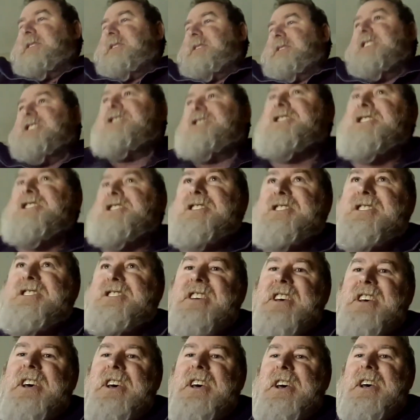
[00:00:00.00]

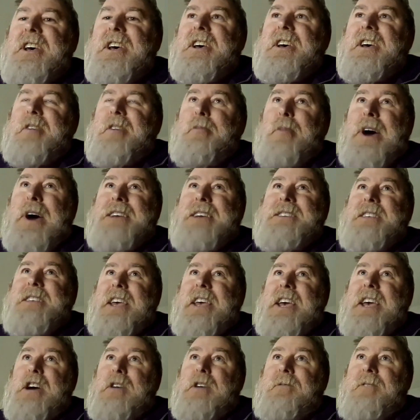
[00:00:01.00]
just amazing
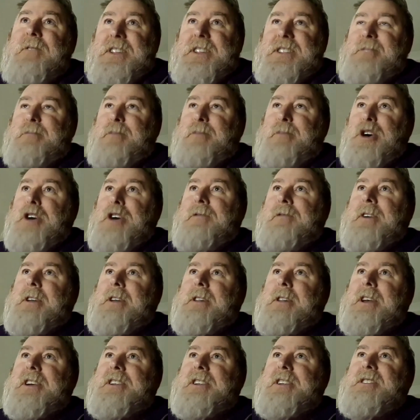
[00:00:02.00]
how it fits
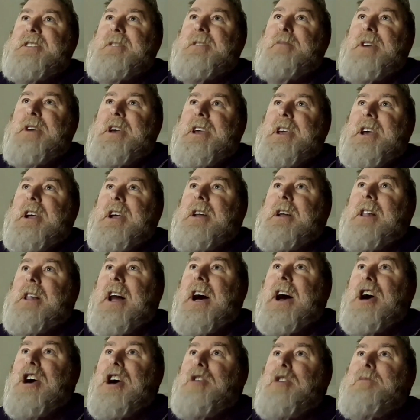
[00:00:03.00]
perfectly to being a
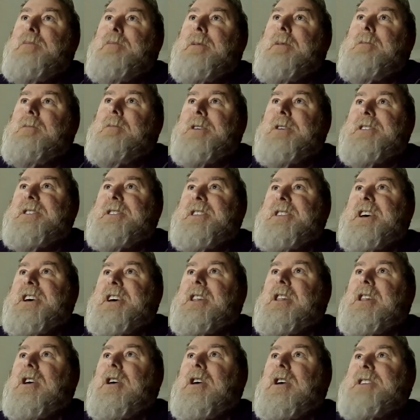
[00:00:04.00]
globe with the
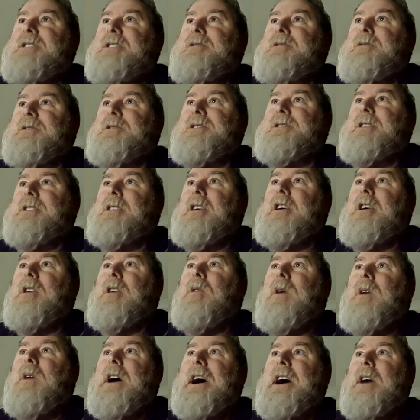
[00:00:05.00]
light source a
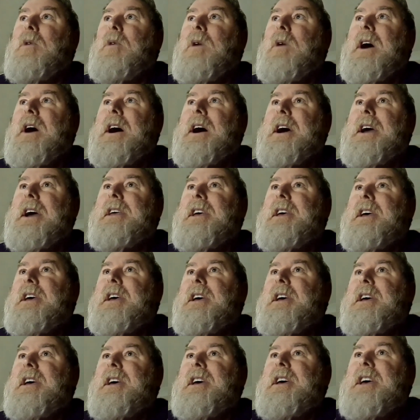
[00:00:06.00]
long way away.
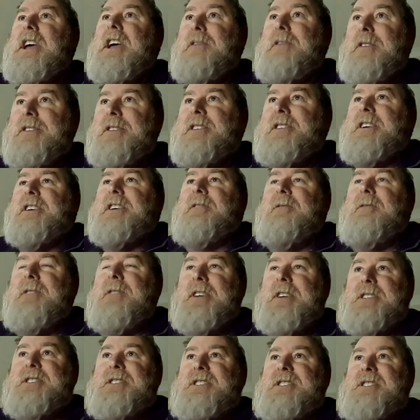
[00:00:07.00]
Everything
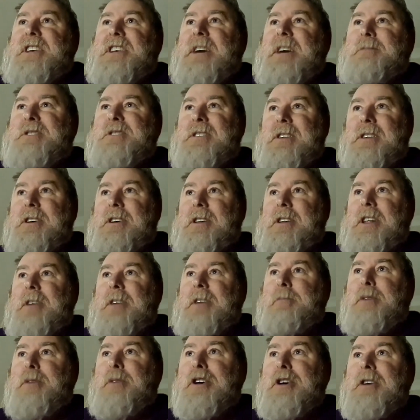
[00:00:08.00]
fits absolutely
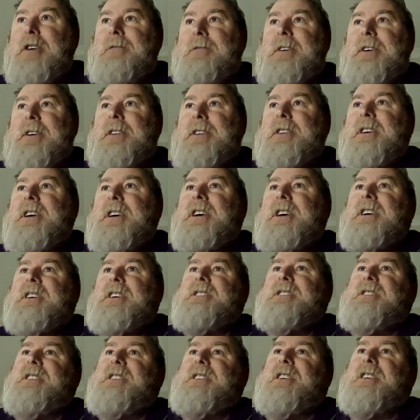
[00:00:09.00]
perfect.
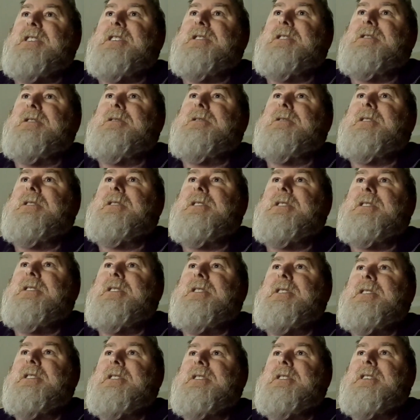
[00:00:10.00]
So
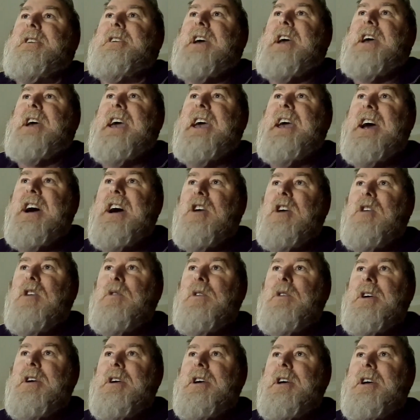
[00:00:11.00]

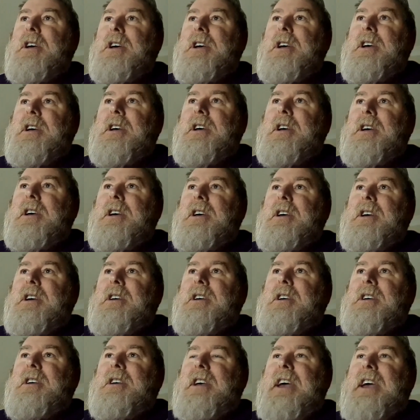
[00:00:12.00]
how
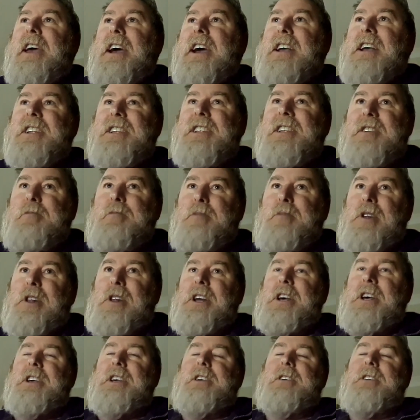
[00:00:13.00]
can you
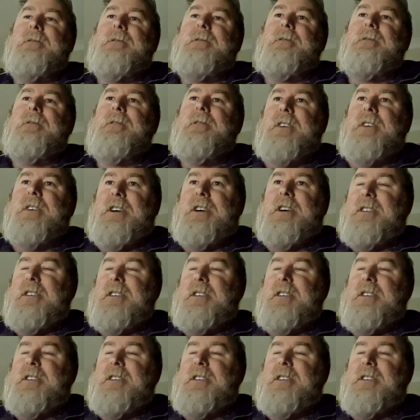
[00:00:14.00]
believe that